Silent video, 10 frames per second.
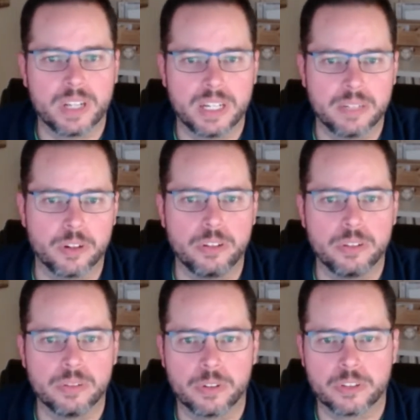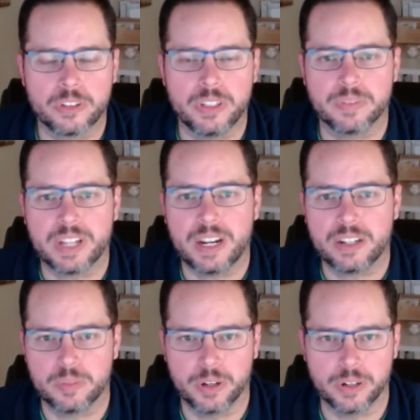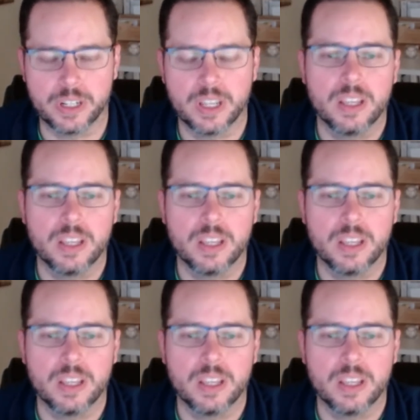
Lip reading: out of our University of Canterbury